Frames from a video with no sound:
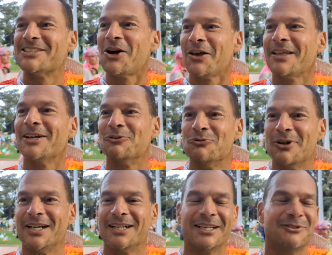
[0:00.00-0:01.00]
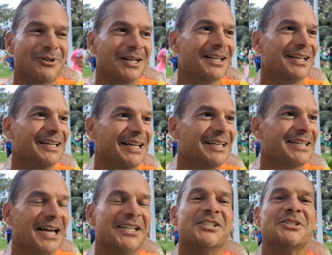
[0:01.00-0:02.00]
So I think it really, really
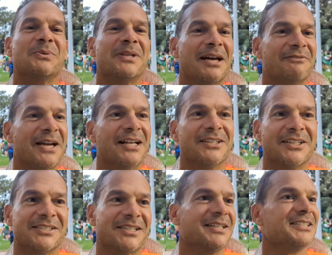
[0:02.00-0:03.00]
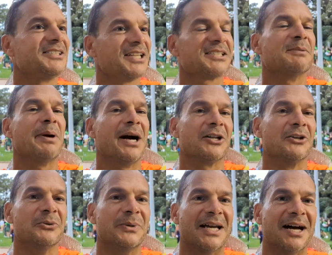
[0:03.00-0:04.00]
engages with our values, and it's just part of
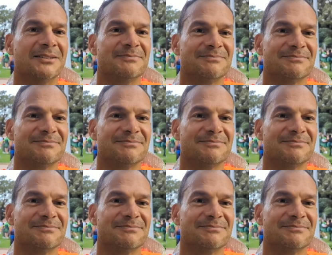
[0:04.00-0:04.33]
who we are.